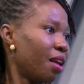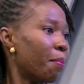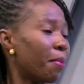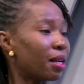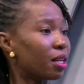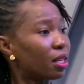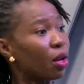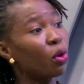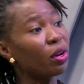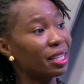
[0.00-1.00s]
But the
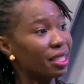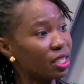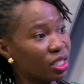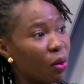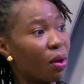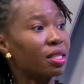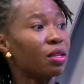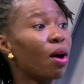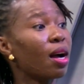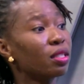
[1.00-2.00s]
non-essential ones, no
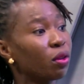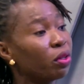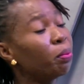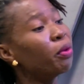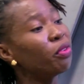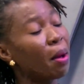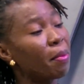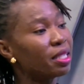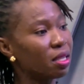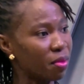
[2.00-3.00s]
one cast only Pedria
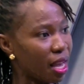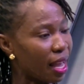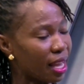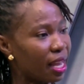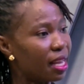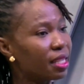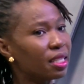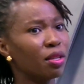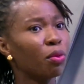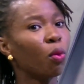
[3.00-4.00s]
Betimiae.
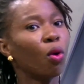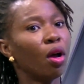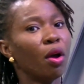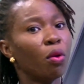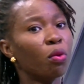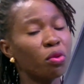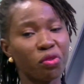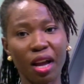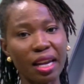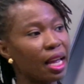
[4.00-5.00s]
Intino,
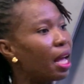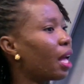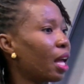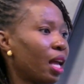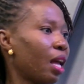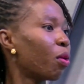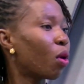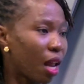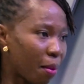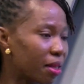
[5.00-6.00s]
Uncosia dear, and
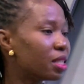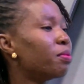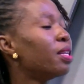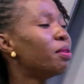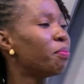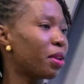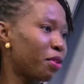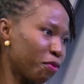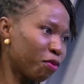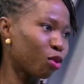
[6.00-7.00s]
collaborate made in
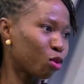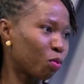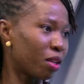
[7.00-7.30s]
Penufons to